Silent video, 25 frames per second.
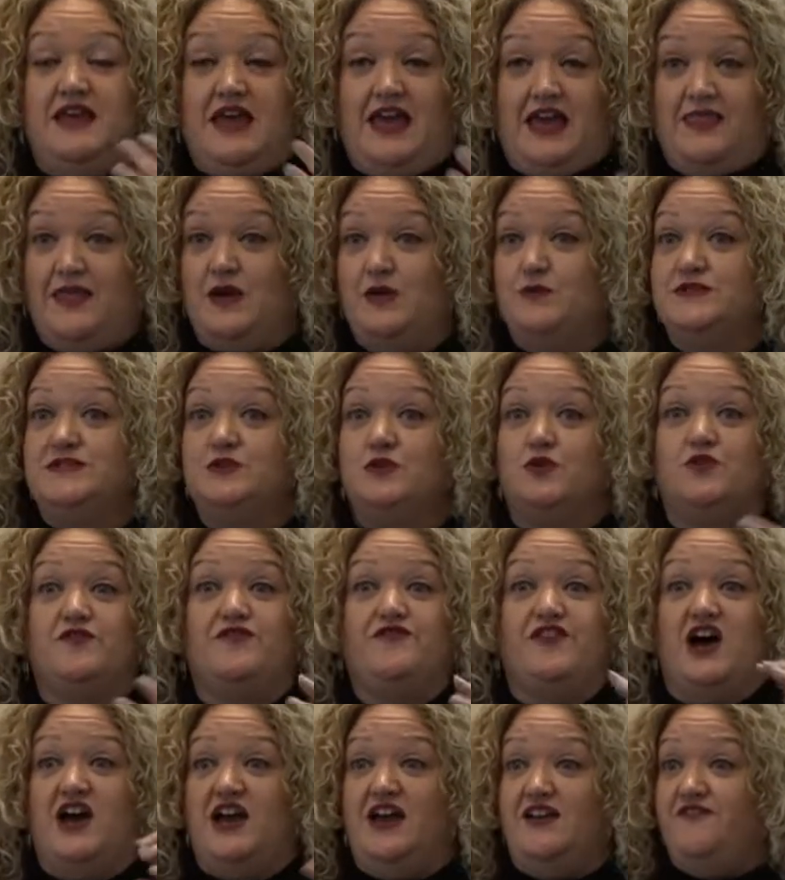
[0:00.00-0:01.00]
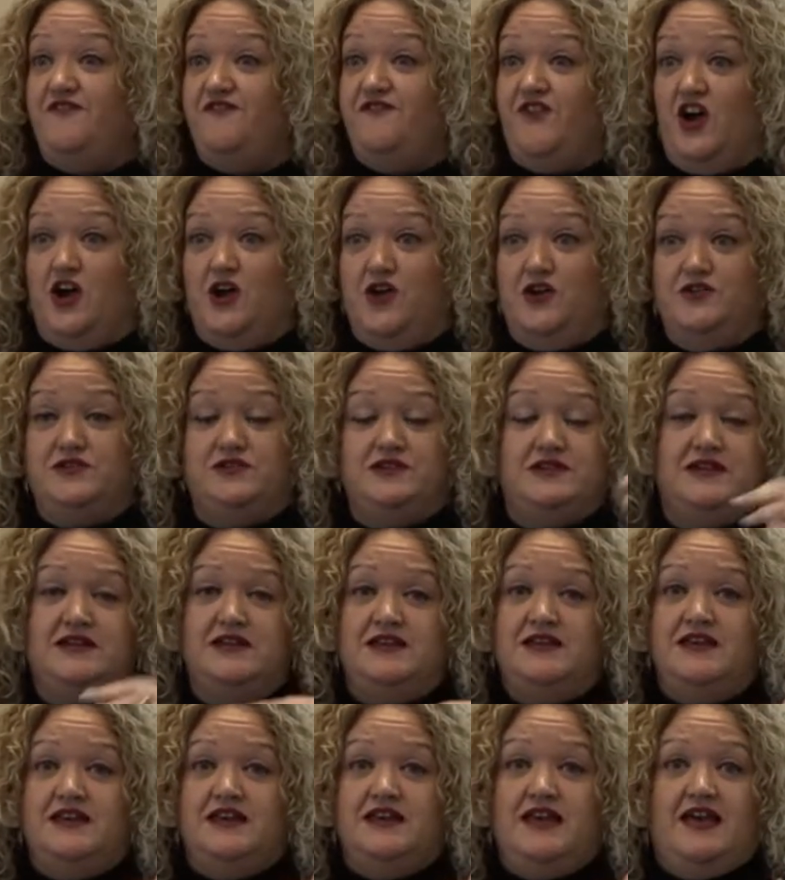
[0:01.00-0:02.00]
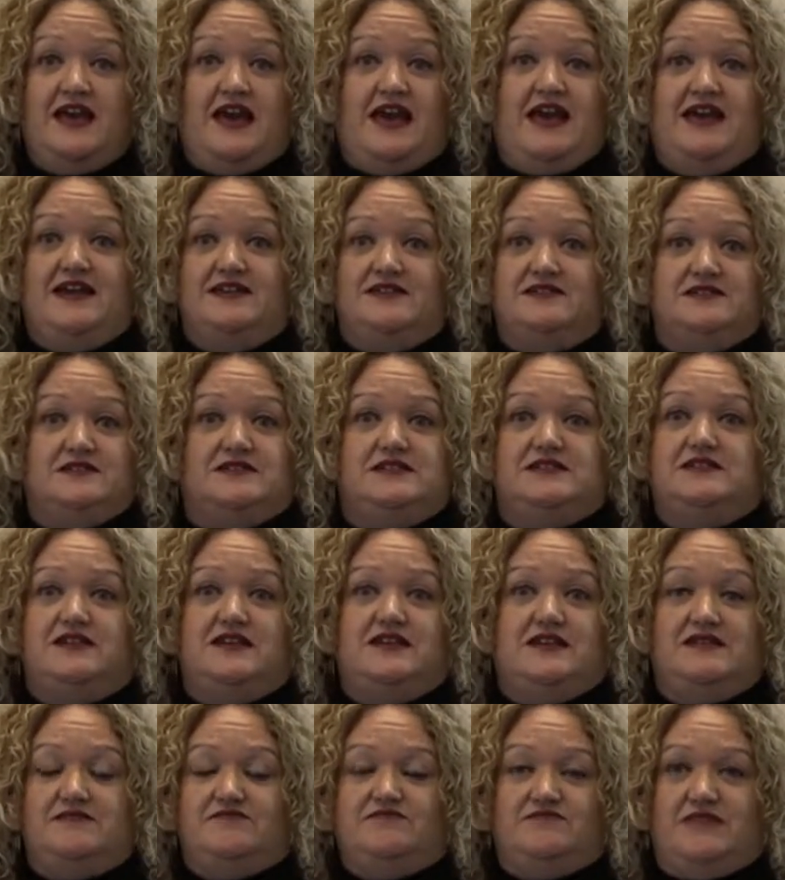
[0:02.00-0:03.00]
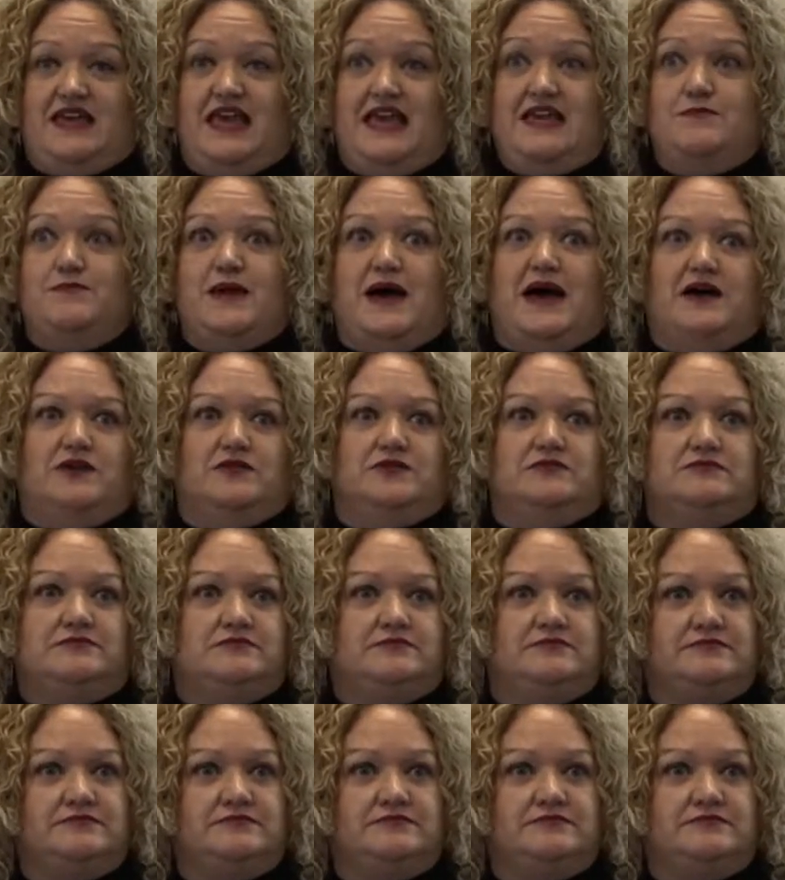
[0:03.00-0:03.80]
And that was all via phone and email.